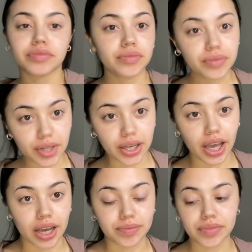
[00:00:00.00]

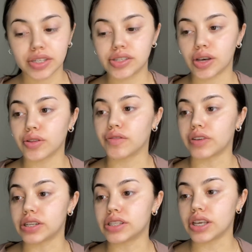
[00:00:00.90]
Okay, so the
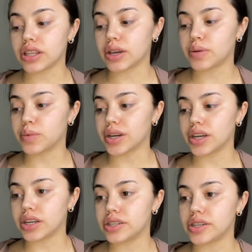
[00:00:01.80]
first thing that we're
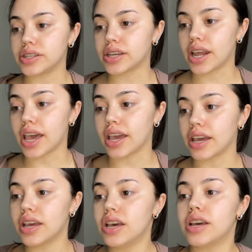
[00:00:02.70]
gonna do today
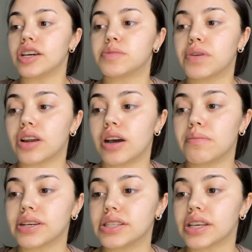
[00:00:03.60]
is put on
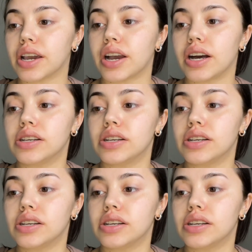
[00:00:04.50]
mascara.